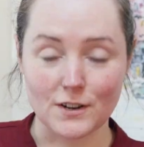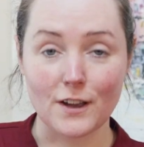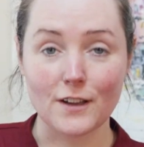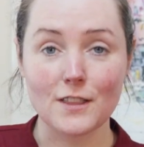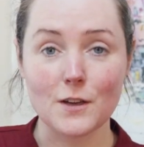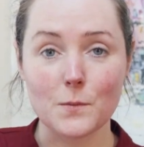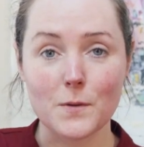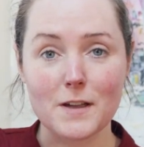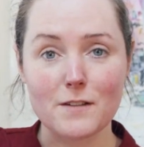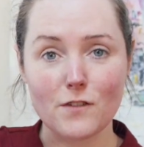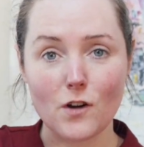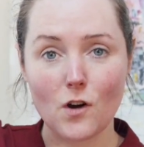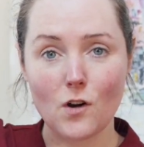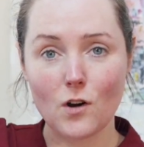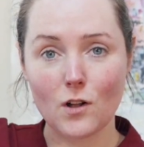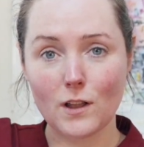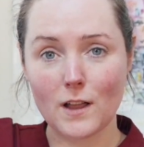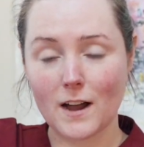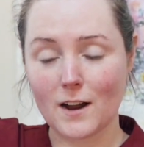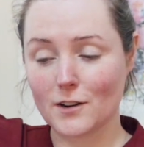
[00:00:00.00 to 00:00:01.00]
now that we have
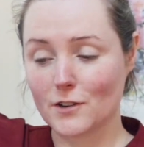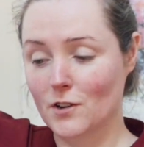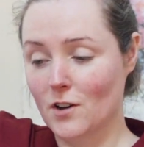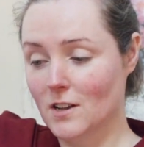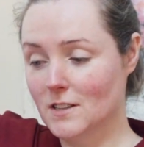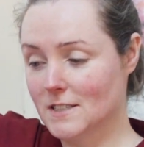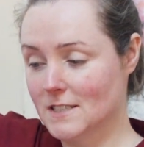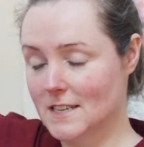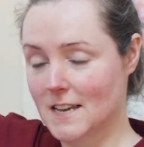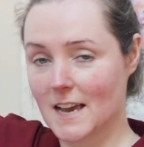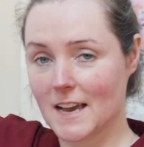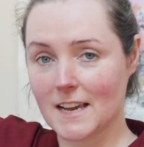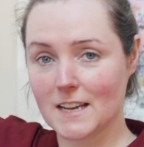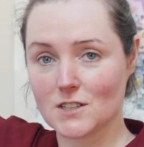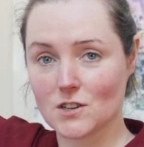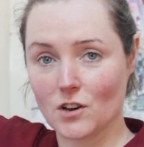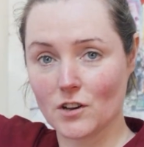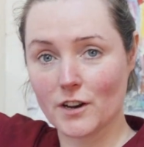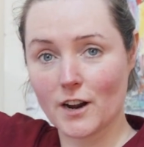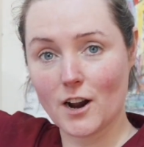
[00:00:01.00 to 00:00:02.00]
all our knots
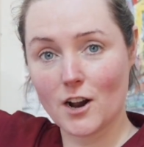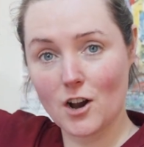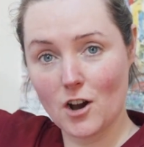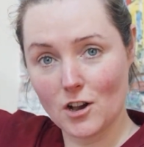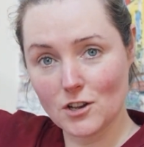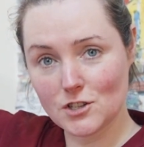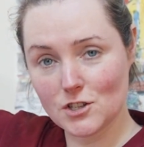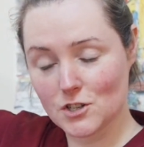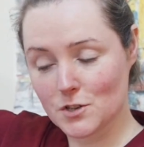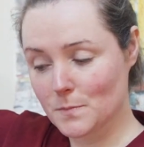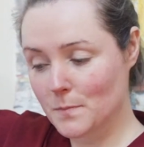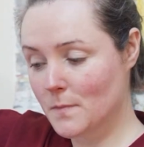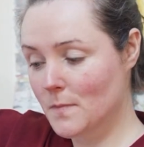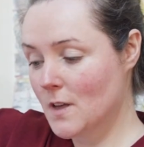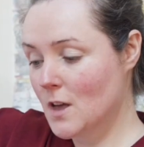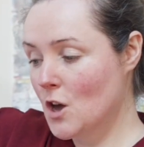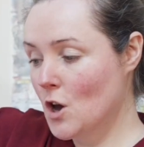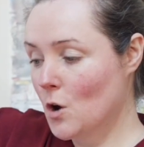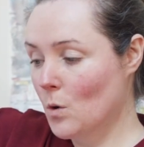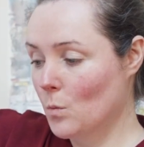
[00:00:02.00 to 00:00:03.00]
tied on our costume,
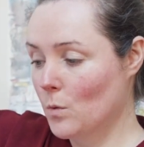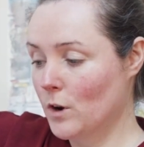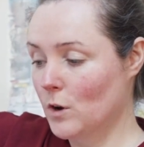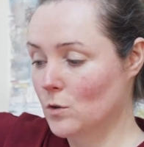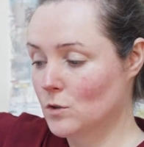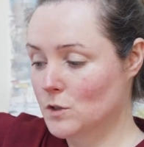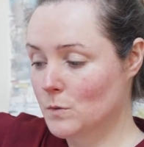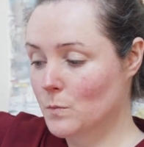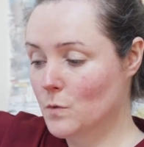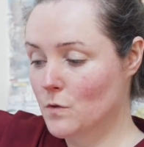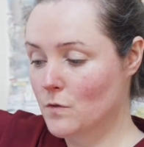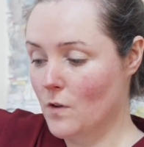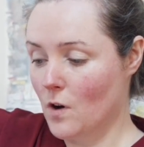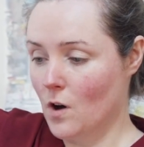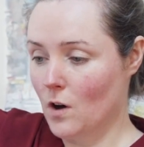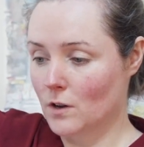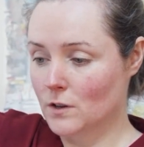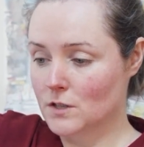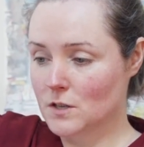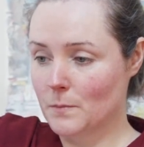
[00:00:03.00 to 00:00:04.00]
we're going to move
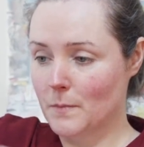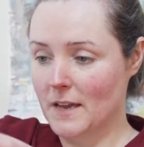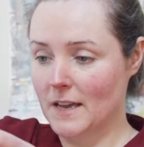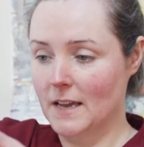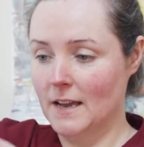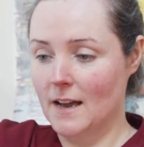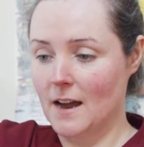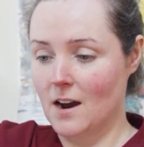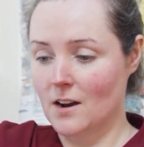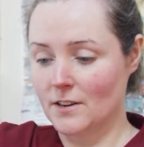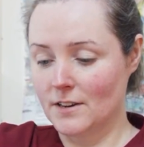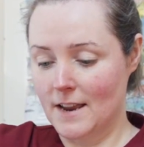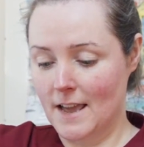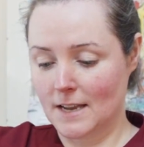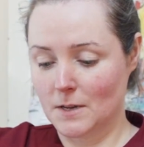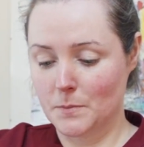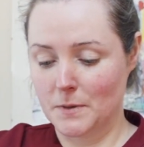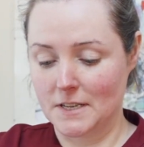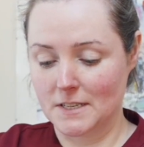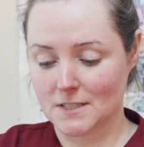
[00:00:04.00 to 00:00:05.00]
on to making our
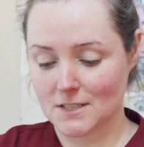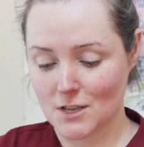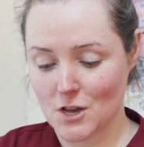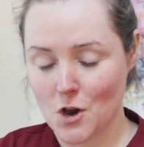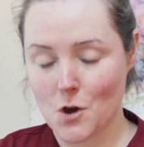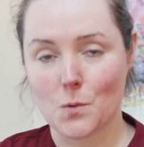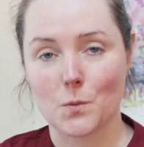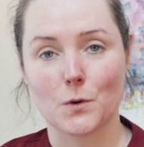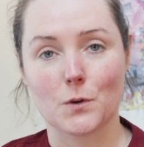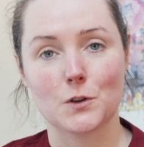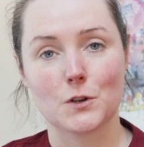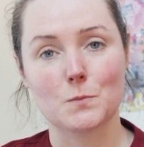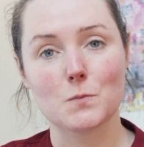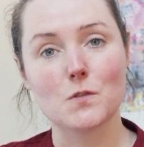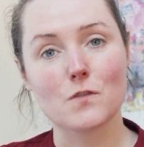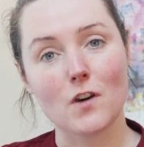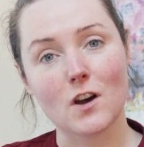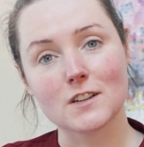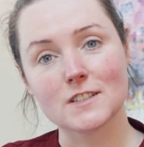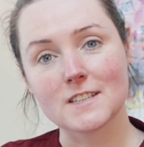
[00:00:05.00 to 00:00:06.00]
neck piece. We're going to
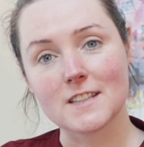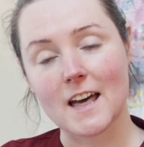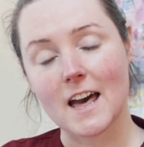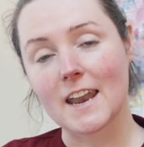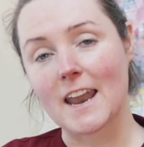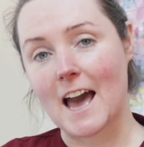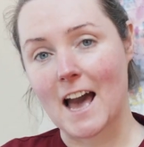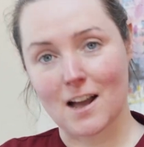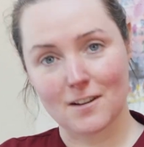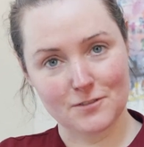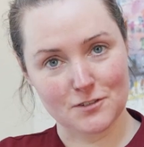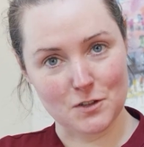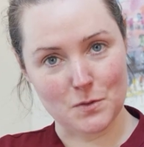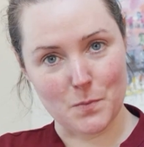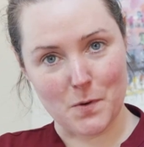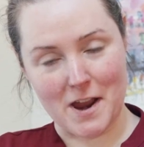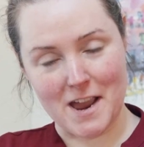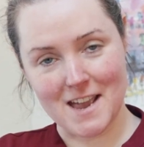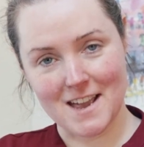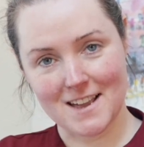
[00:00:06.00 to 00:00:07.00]
move on to that after the
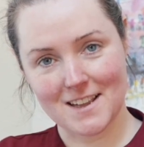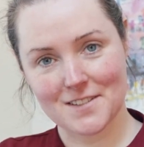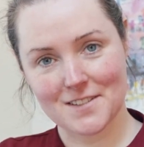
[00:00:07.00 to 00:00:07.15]
break.